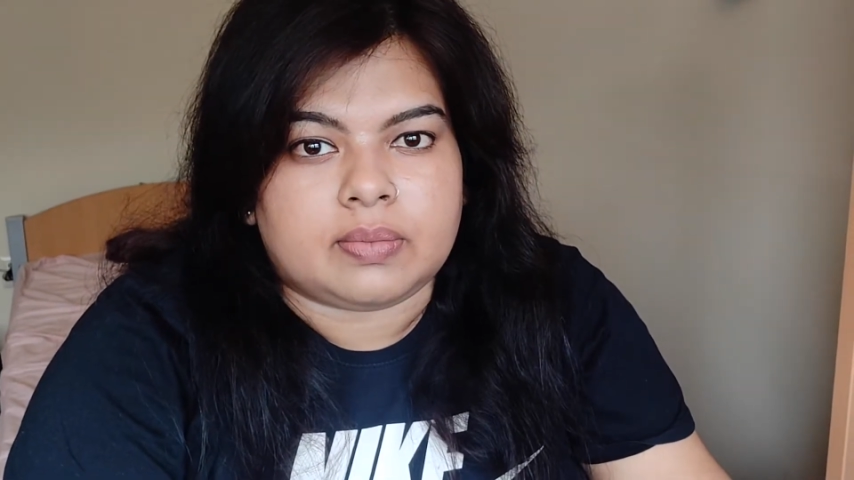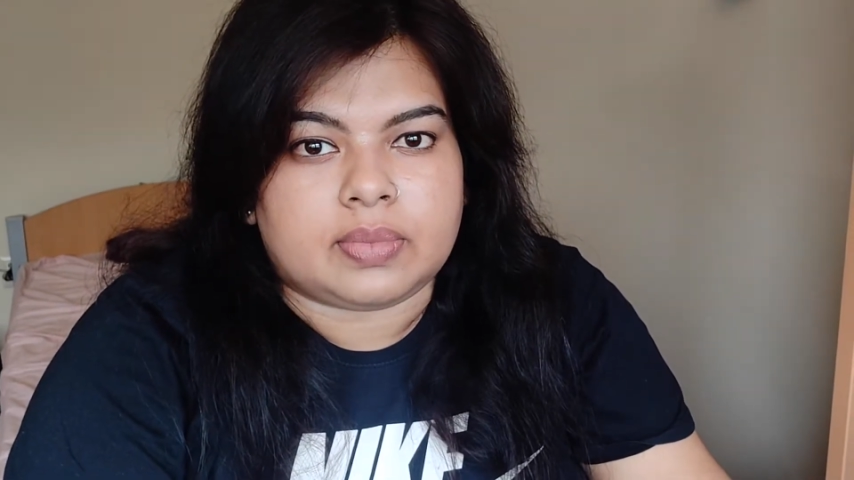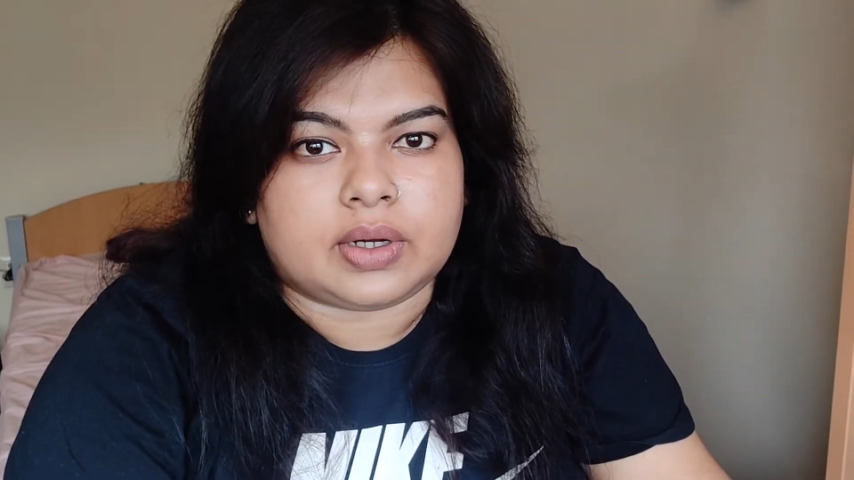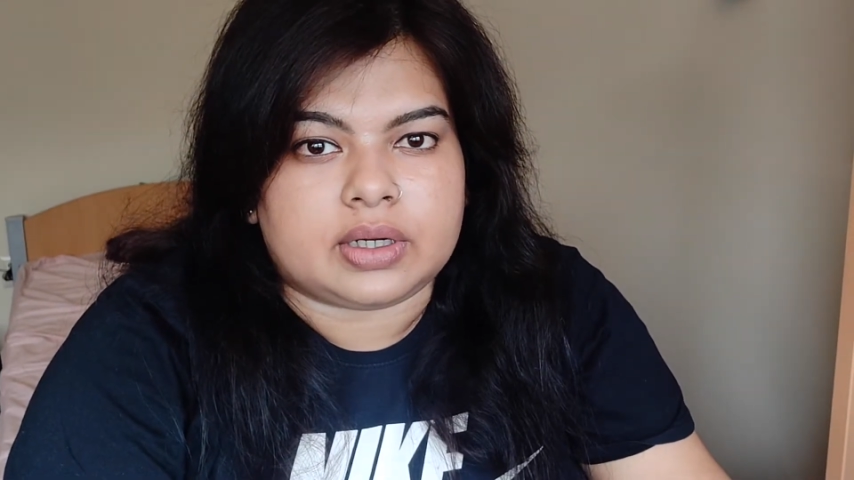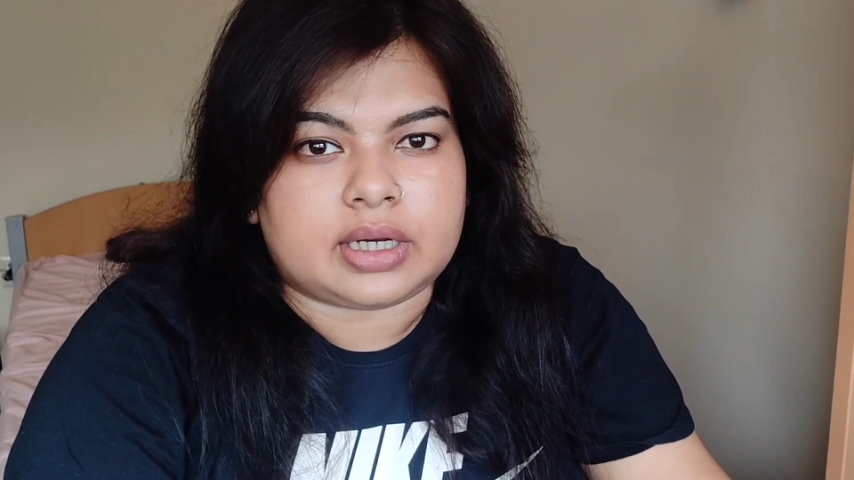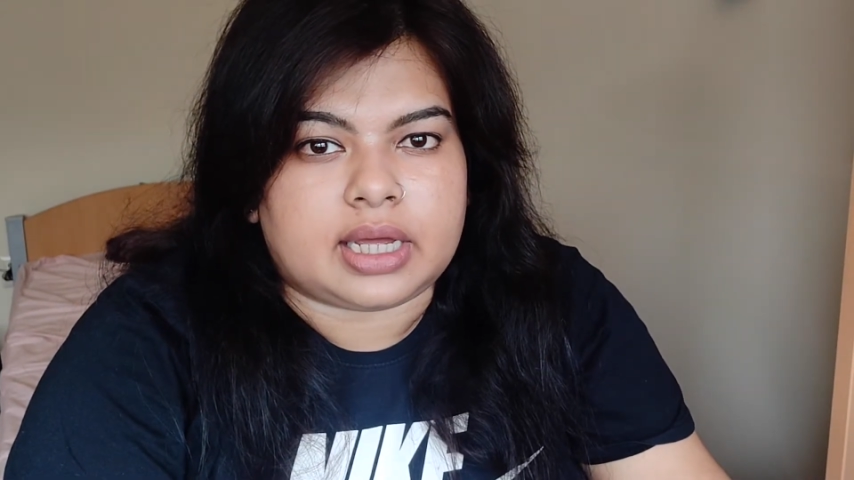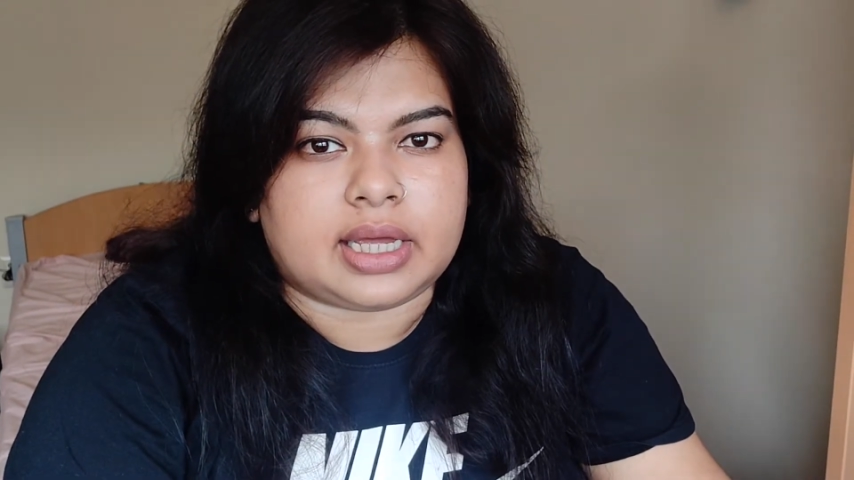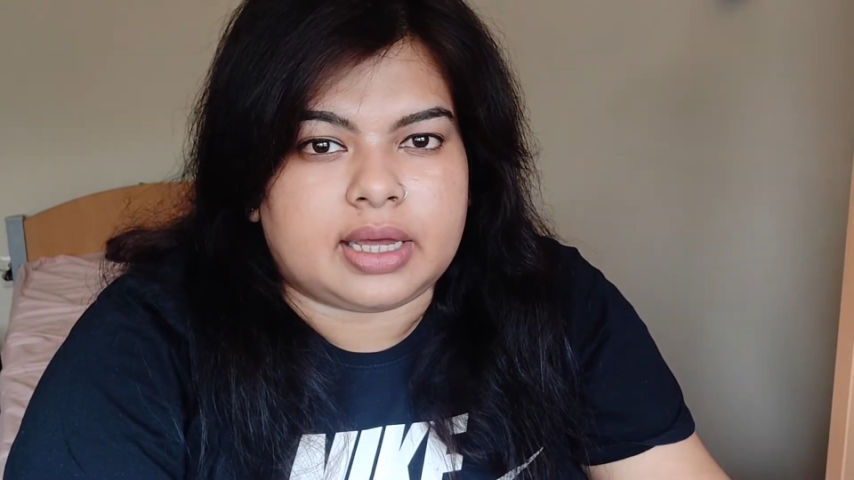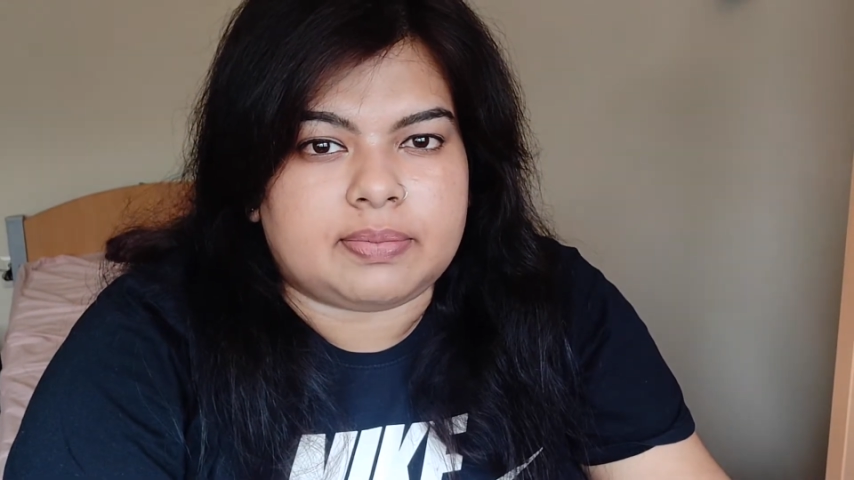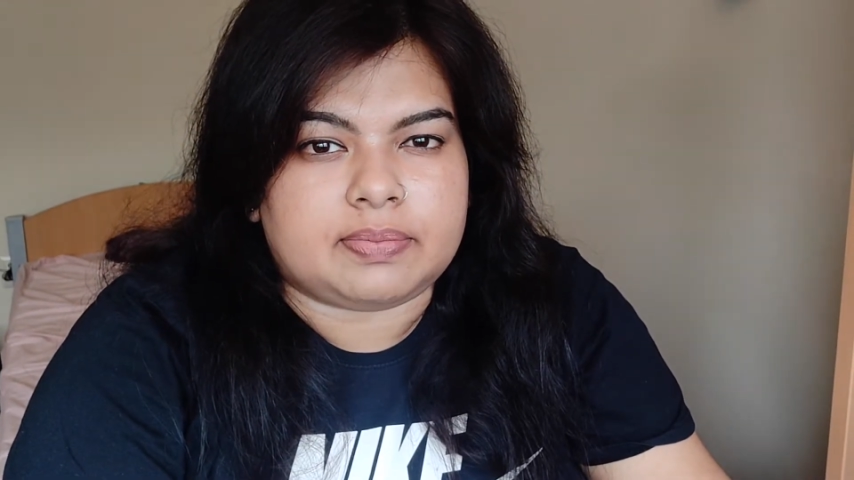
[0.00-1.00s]
but I
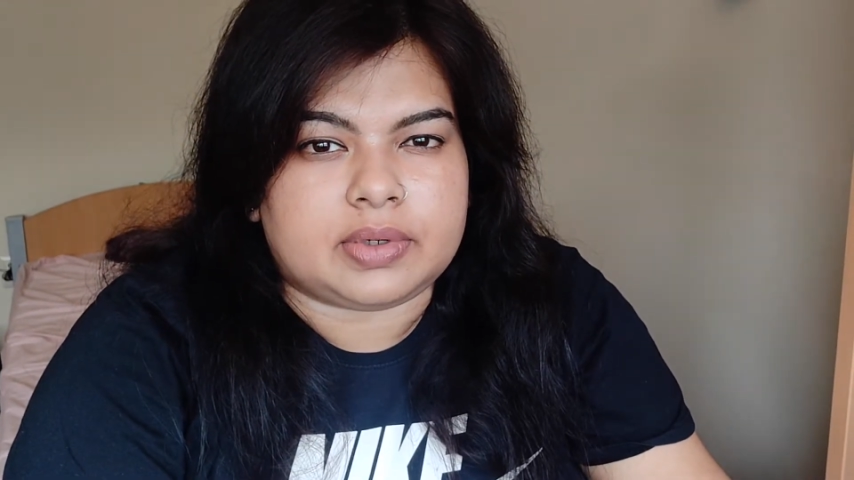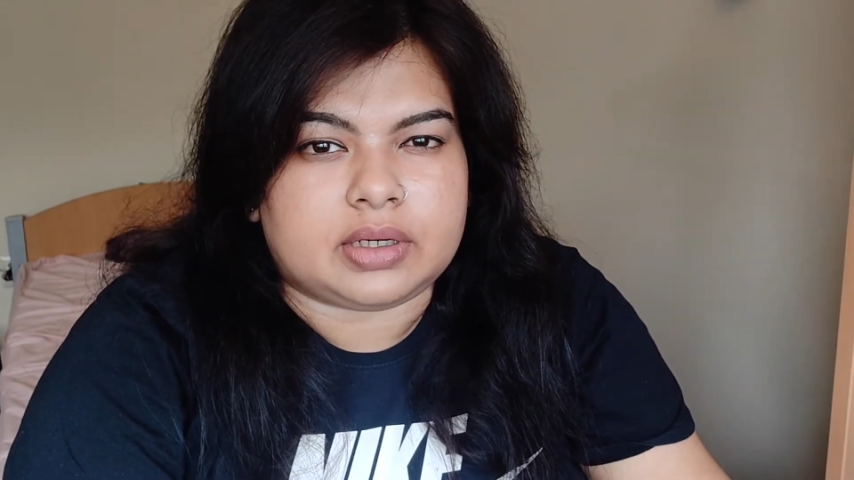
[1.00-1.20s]
kept